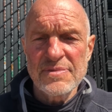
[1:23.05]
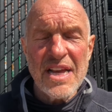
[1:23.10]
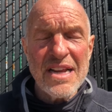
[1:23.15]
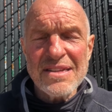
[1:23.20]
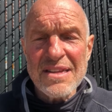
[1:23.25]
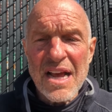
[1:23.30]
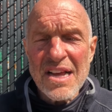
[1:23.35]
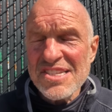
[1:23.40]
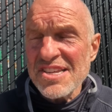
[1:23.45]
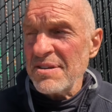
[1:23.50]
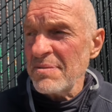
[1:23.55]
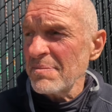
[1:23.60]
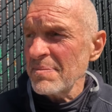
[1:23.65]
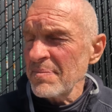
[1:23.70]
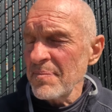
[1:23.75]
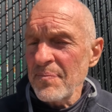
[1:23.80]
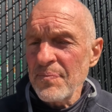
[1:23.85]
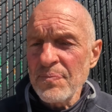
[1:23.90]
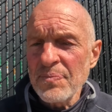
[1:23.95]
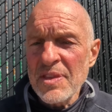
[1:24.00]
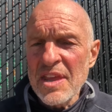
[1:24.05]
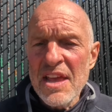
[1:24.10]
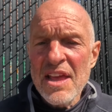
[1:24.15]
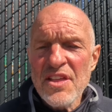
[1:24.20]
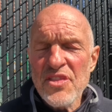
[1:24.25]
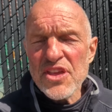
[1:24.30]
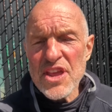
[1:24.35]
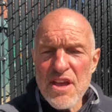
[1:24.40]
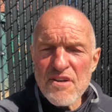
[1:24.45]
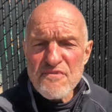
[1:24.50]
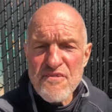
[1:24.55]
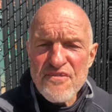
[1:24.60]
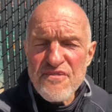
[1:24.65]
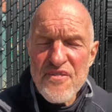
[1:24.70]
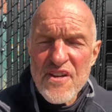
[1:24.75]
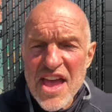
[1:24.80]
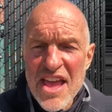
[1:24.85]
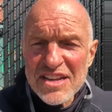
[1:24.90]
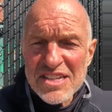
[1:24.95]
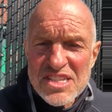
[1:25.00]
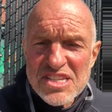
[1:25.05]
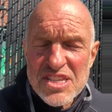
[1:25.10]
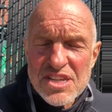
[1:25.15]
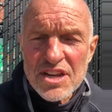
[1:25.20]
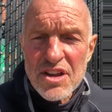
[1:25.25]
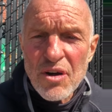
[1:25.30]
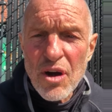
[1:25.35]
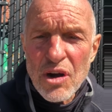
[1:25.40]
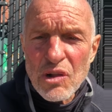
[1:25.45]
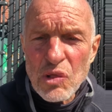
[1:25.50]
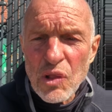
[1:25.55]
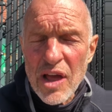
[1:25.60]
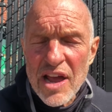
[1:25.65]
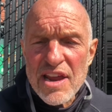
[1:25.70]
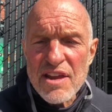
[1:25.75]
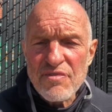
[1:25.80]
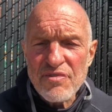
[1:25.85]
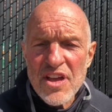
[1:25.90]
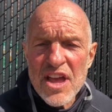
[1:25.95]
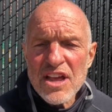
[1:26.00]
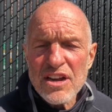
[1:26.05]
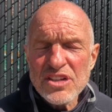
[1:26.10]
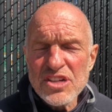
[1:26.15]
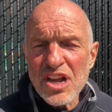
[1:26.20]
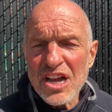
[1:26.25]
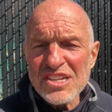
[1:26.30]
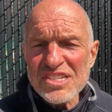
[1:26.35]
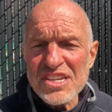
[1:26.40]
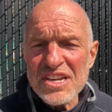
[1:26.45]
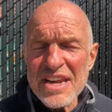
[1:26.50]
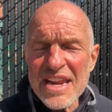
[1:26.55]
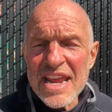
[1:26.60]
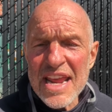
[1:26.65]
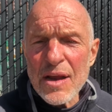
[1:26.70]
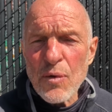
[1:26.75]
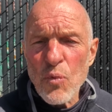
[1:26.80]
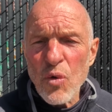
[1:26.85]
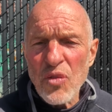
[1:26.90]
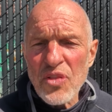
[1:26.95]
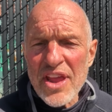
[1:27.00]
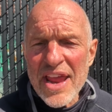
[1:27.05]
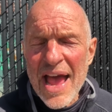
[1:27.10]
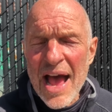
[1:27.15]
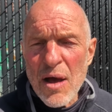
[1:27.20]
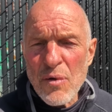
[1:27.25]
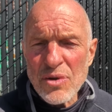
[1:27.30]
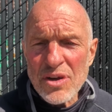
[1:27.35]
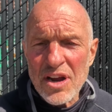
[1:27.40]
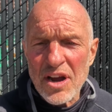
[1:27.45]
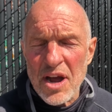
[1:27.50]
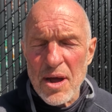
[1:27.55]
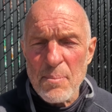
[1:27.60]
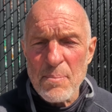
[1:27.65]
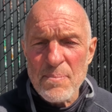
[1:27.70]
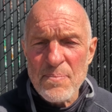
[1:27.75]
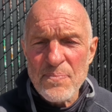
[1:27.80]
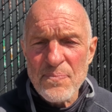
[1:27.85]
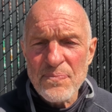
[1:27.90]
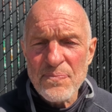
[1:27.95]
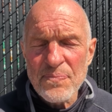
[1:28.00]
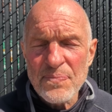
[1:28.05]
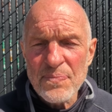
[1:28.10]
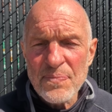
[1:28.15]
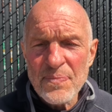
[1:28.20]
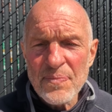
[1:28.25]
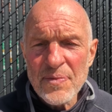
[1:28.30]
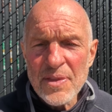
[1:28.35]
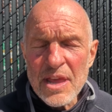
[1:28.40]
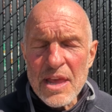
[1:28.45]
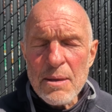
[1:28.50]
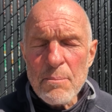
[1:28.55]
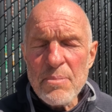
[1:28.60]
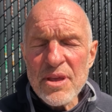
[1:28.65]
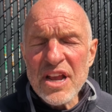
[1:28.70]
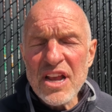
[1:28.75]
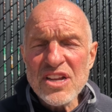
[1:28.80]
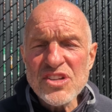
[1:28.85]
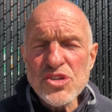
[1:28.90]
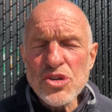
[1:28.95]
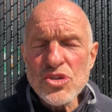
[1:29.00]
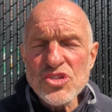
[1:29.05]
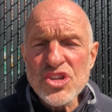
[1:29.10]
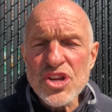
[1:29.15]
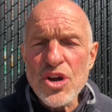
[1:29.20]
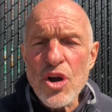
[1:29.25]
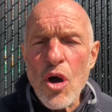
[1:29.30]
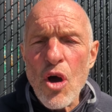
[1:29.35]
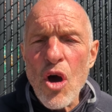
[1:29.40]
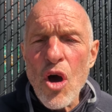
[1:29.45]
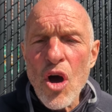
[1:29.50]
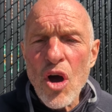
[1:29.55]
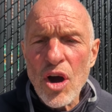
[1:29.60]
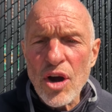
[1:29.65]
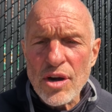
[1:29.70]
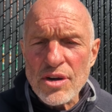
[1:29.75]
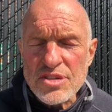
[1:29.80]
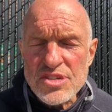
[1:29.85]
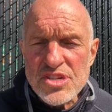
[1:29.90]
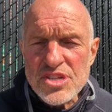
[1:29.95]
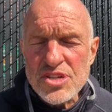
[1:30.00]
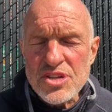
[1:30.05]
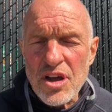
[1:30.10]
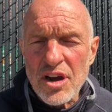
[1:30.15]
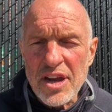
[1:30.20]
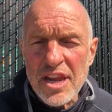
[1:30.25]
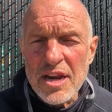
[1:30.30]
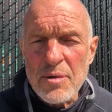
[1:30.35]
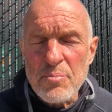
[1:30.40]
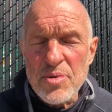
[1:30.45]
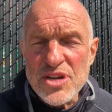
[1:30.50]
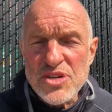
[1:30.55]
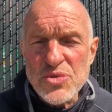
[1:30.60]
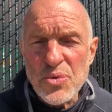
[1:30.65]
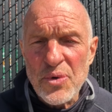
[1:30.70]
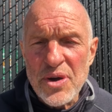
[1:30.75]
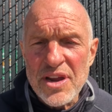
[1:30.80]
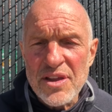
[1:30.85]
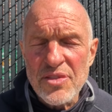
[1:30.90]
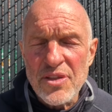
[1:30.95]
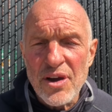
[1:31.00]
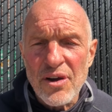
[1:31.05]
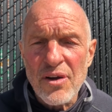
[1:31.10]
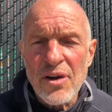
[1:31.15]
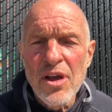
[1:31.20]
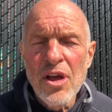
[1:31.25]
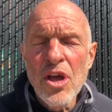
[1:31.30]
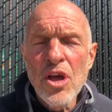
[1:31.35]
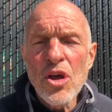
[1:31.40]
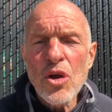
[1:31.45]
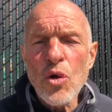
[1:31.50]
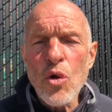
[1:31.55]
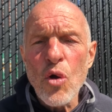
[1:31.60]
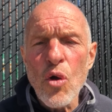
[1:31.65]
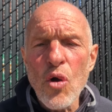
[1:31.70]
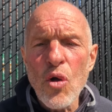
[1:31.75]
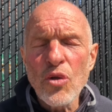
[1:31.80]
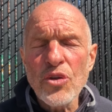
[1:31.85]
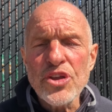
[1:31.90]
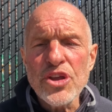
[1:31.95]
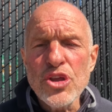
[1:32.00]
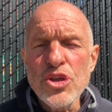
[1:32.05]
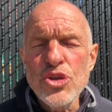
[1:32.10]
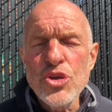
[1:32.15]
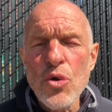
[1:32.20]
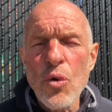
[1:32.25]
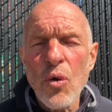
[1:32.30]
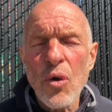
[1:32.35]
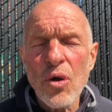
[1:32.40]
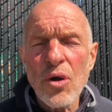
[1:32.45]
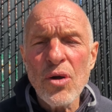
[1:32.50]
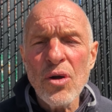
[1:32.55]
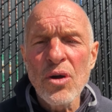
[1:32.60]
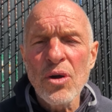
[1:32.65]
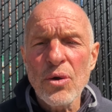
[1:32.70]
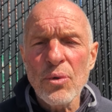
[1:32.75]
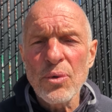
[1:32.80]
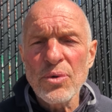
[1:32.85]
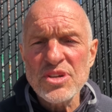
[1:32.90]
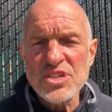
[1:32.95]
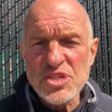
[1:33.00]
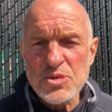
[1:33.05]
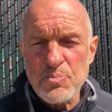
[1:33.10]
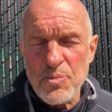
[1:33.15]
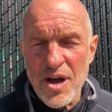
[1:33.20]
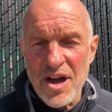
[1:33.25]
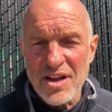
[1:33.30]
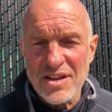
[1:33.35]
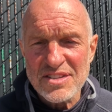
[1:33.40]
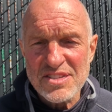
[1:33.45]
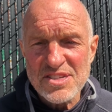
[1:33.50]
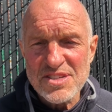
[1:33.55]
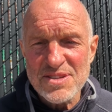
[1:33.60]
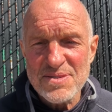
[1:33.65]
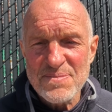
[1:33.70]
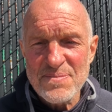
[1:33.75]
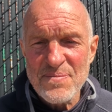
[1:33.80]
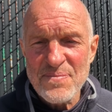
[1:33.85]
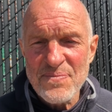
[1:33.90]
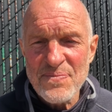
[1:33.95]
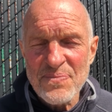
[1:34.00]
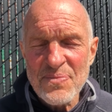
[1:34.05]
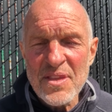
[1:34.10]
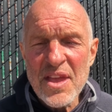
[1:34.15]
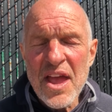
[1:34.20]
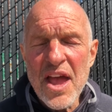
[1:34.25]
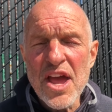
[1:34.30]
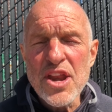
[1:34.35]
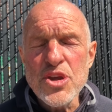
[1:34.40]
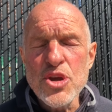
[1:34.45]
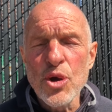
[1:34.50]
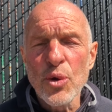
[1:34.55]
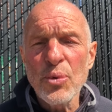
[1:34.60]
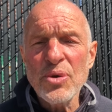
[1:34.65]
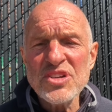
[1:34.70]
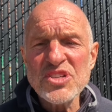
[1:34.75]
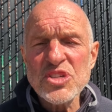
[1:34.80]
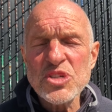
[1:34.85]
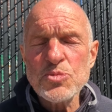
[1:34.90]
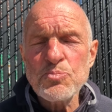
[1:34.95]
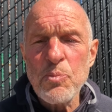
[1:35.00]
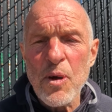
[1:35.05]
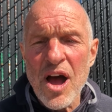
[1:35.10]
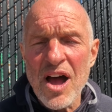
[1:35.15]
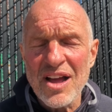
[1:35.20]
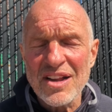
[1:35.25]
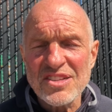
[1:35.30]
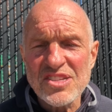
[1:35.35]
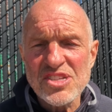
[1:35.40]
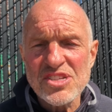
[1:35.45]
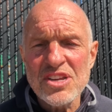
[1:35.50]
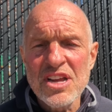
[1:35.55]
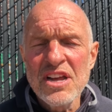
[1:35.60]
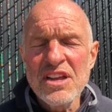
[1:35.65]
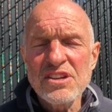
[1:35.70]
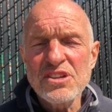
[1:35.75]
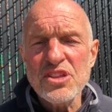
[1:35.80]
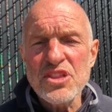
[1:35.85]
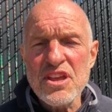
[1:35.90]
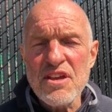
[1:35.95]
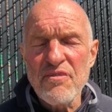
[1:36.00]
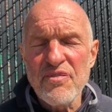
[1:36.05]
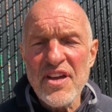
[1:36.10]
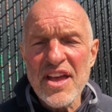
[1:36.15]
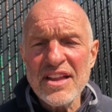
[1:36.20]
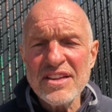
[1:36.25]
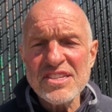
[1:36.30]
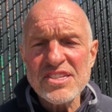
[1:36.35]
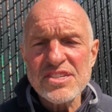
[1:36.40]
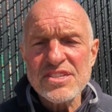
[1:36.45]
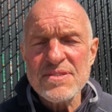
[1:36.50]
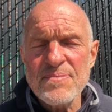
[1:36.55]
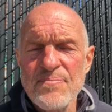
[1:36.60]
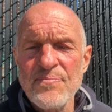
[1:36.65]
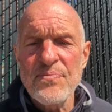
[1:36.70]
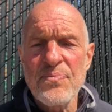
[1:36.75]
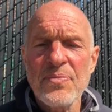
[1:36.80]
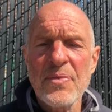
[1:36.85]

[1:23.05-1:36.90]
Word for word: It doesn't the events in our life doesn't equal the outcome because there's an R stuck in between there called your response. And your response to the events